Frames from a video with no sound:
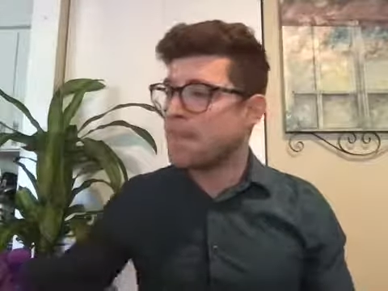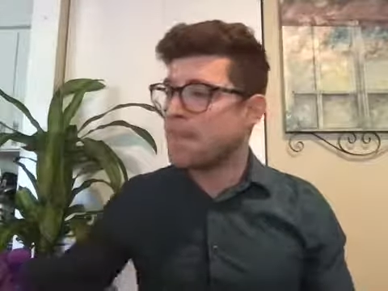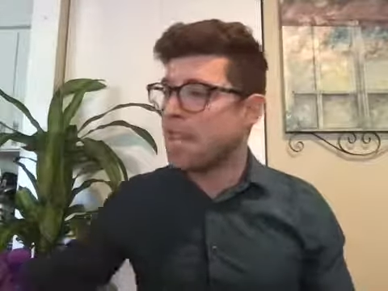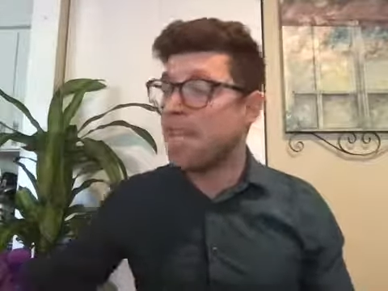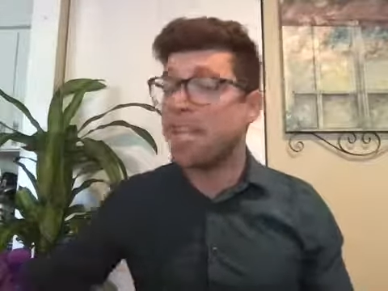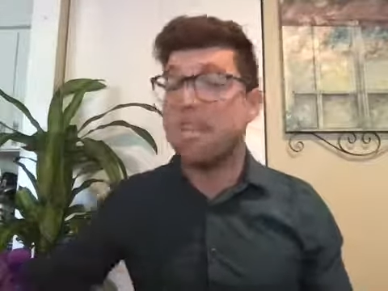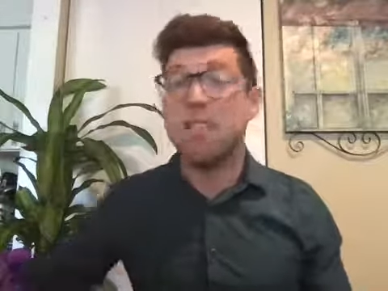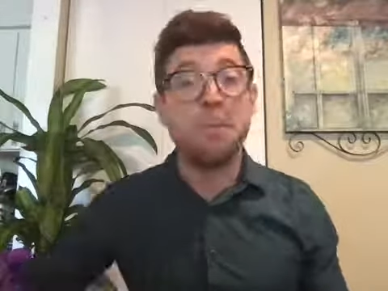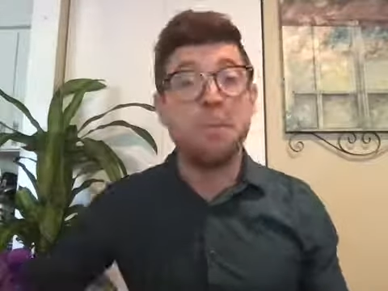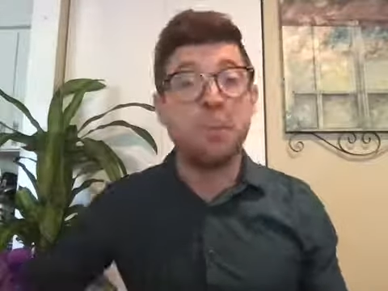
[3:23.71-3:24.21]

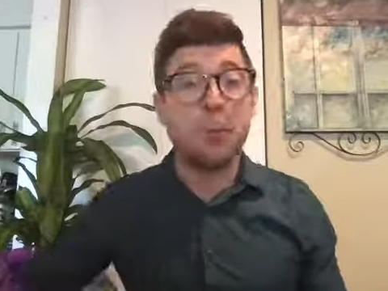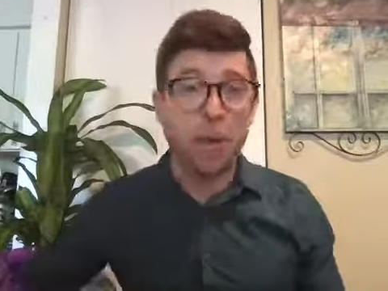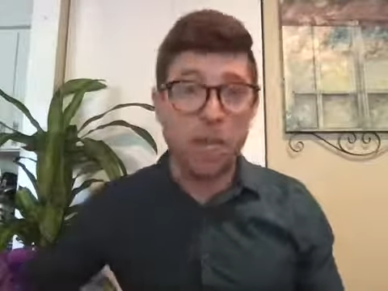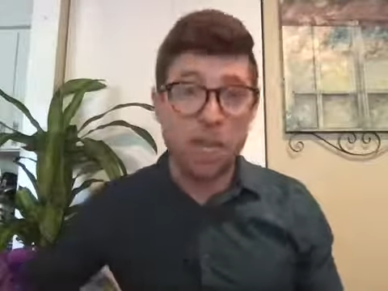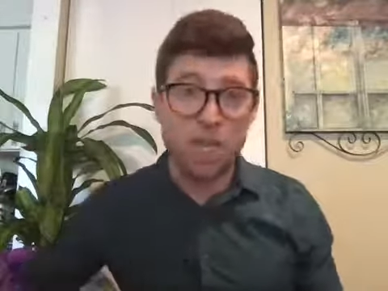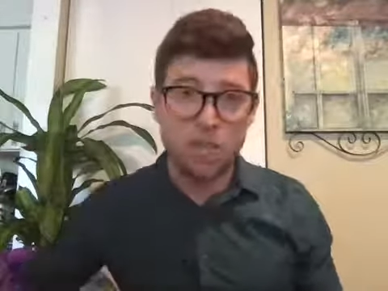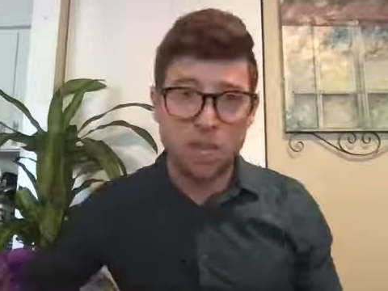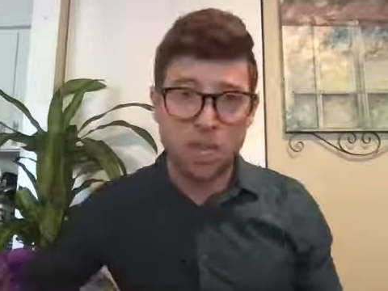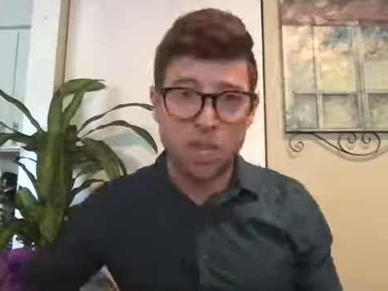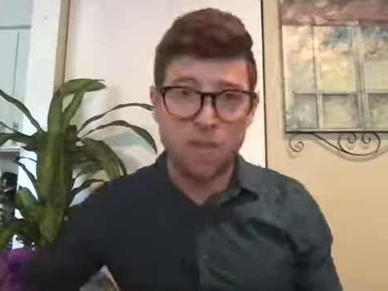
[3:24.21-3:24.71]

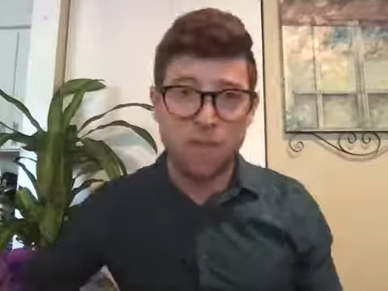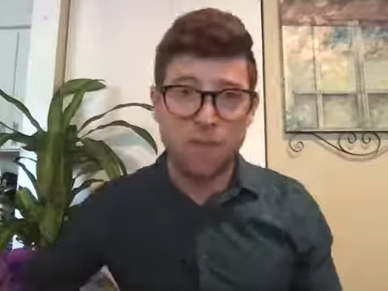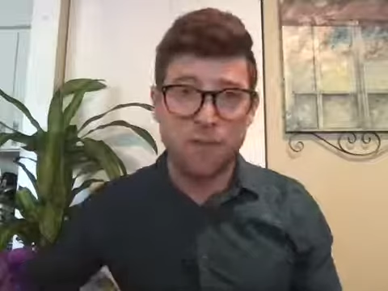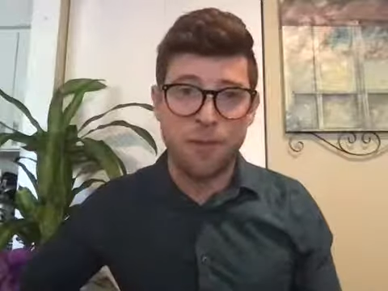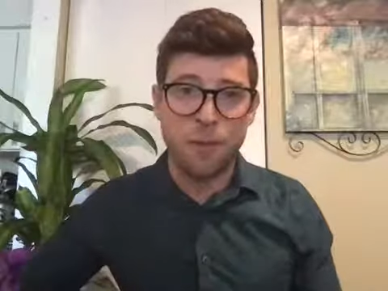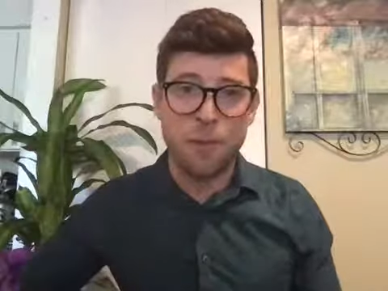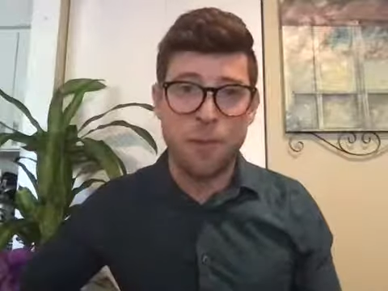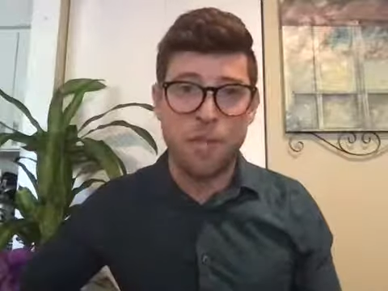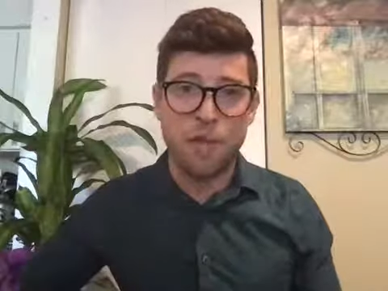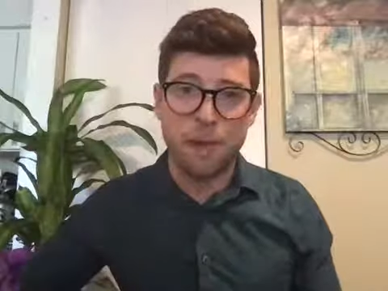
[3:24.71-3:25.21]
inspiration
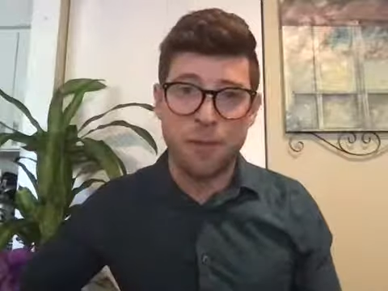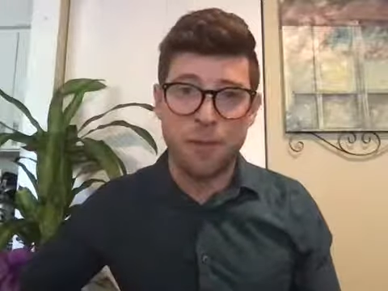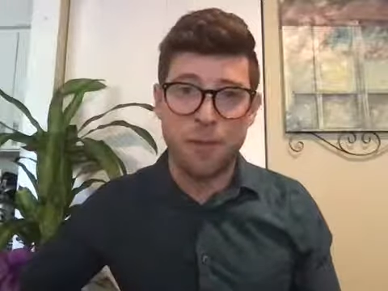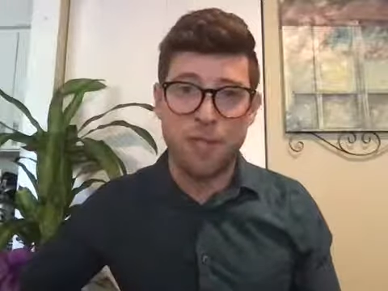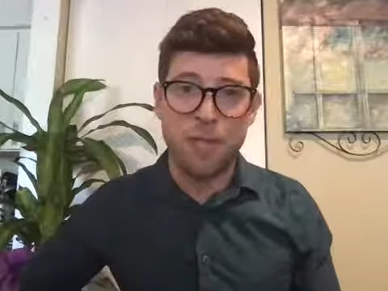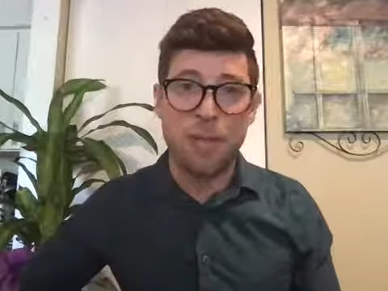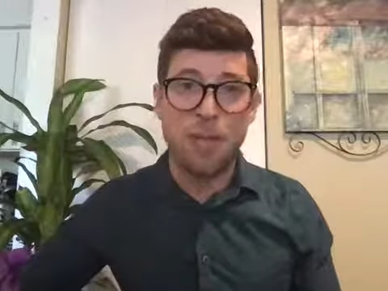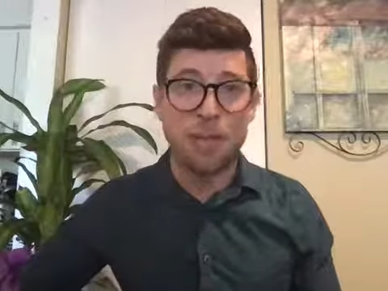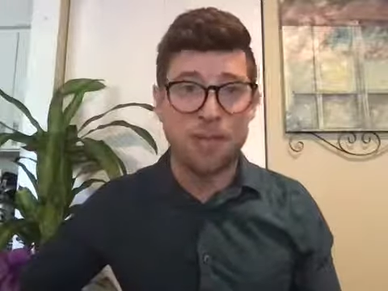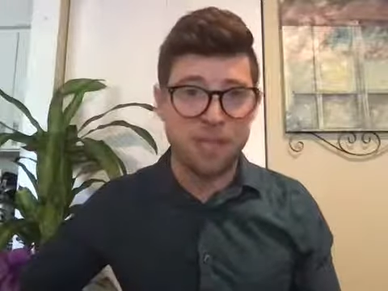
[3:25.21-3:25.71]
for
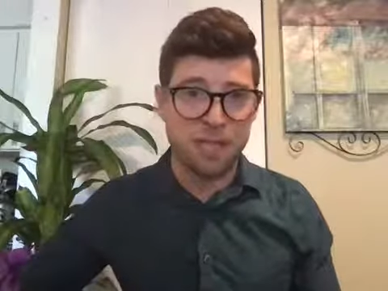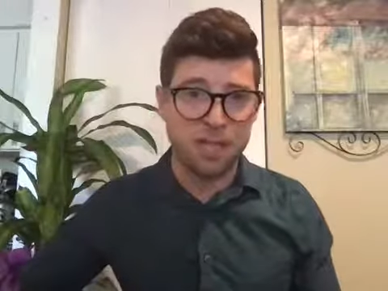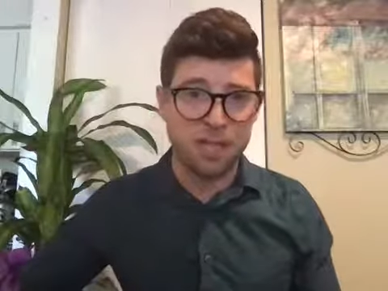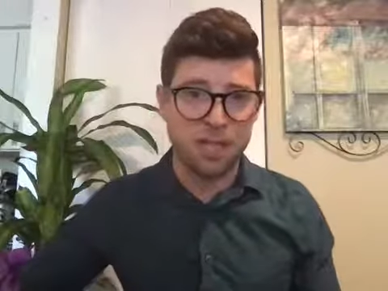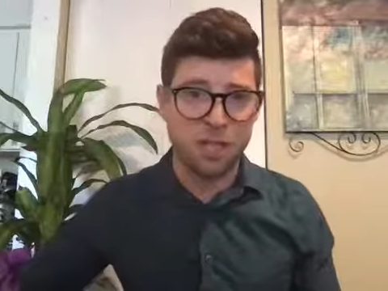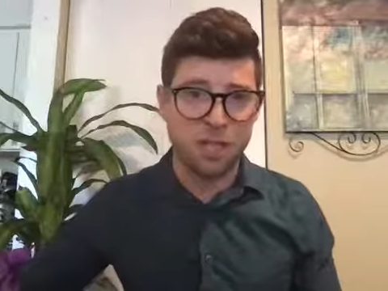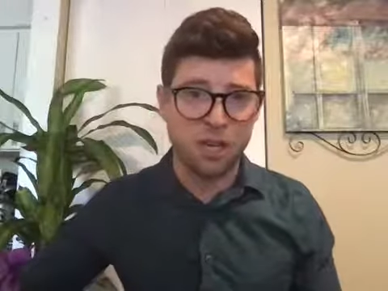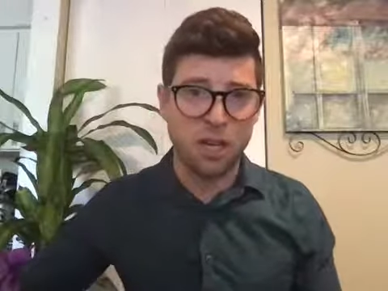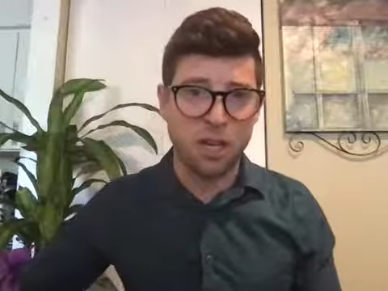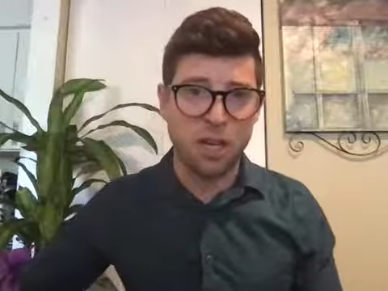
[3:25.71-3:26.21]
becoming a
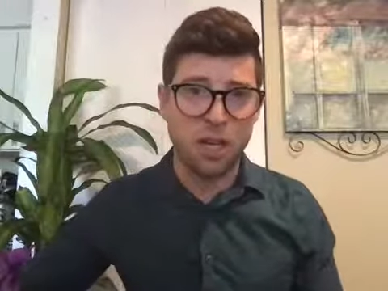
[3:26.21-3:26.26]
teacher.